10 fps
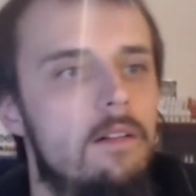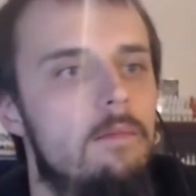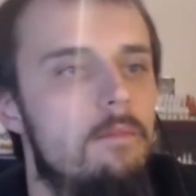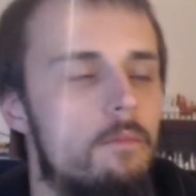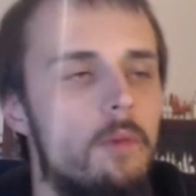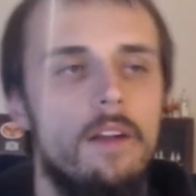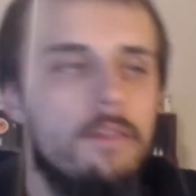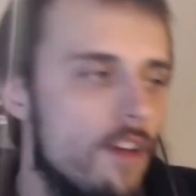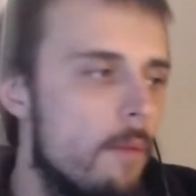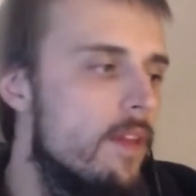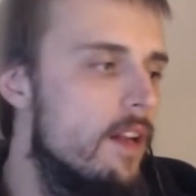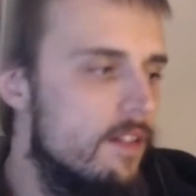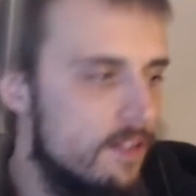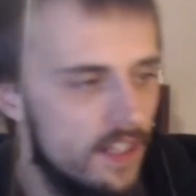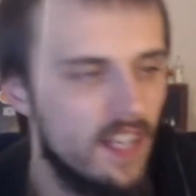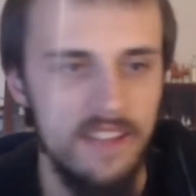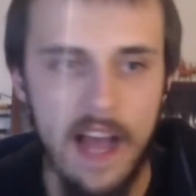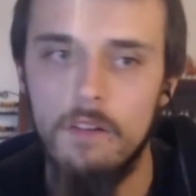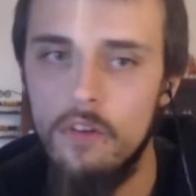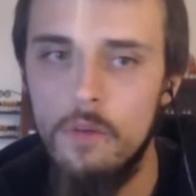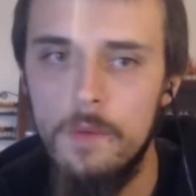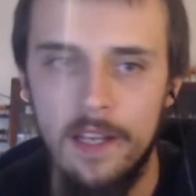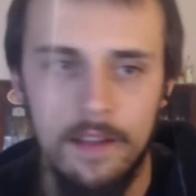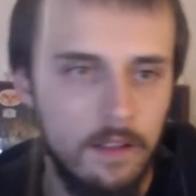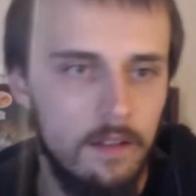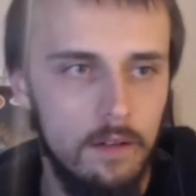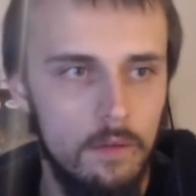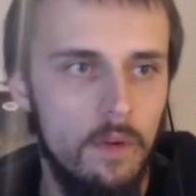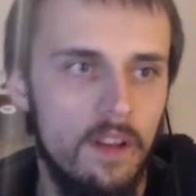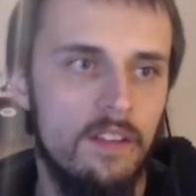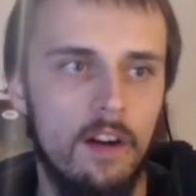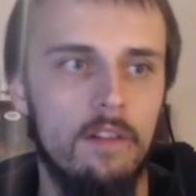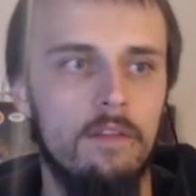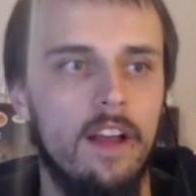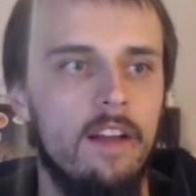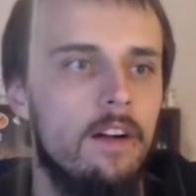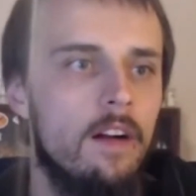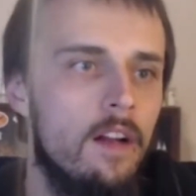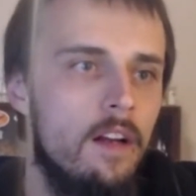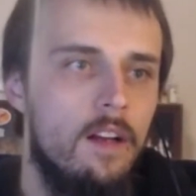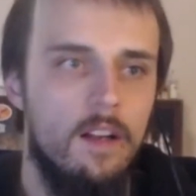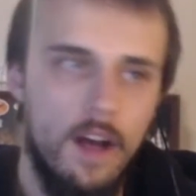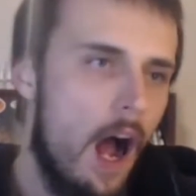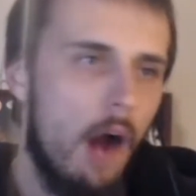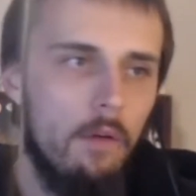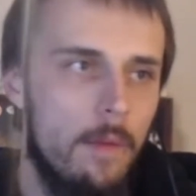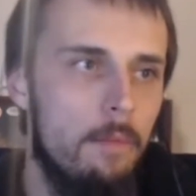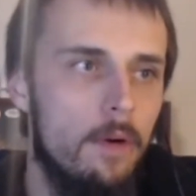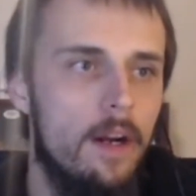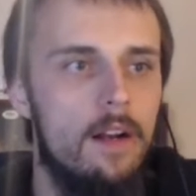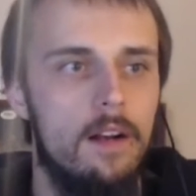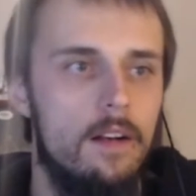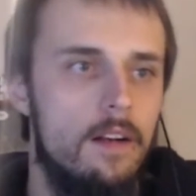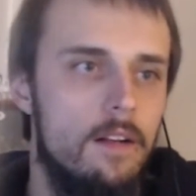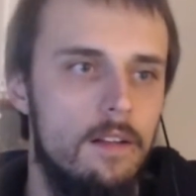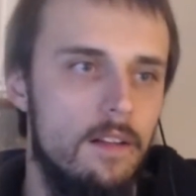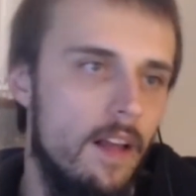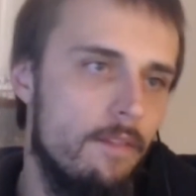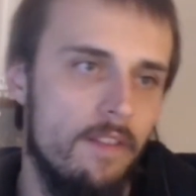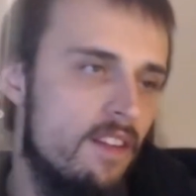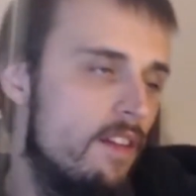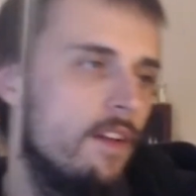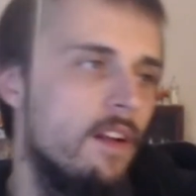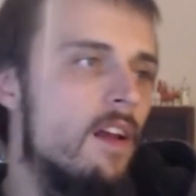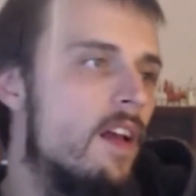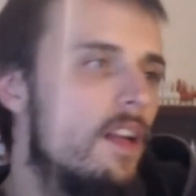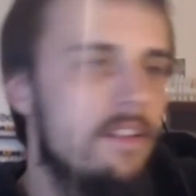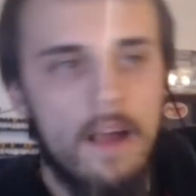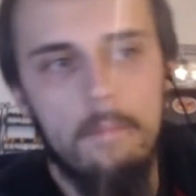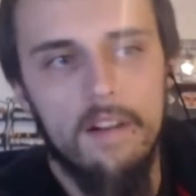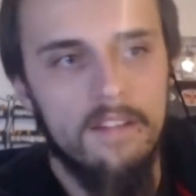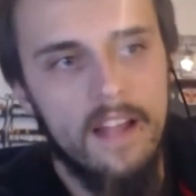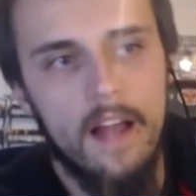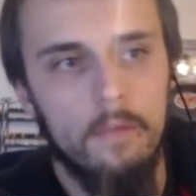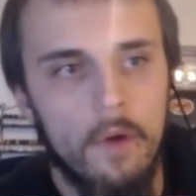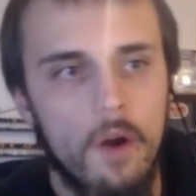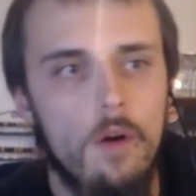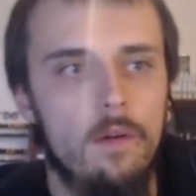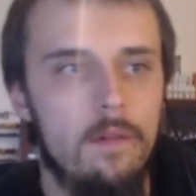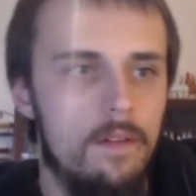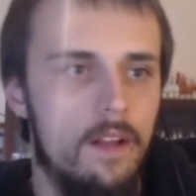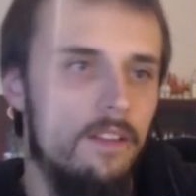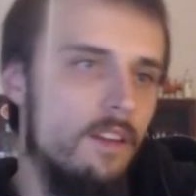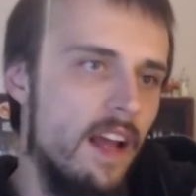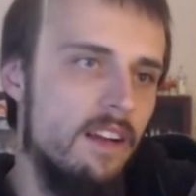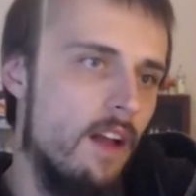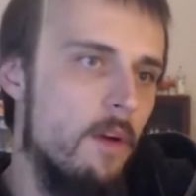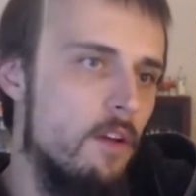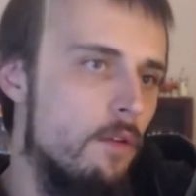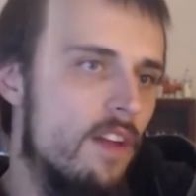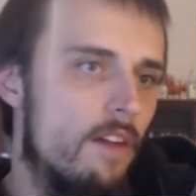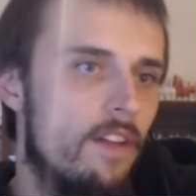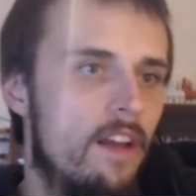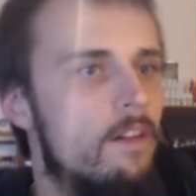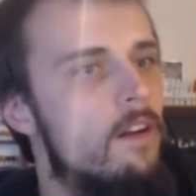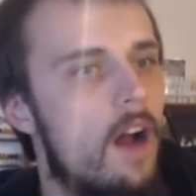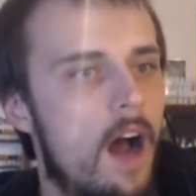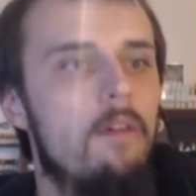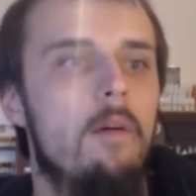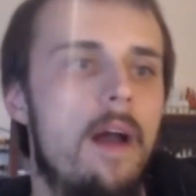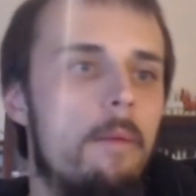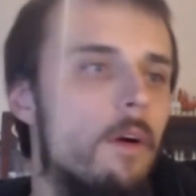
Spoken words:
But if something sticks out to me with a certain flavor, I'll remember it. Like if it's even 10 months down the road is the next time I use that flavor, I'll remember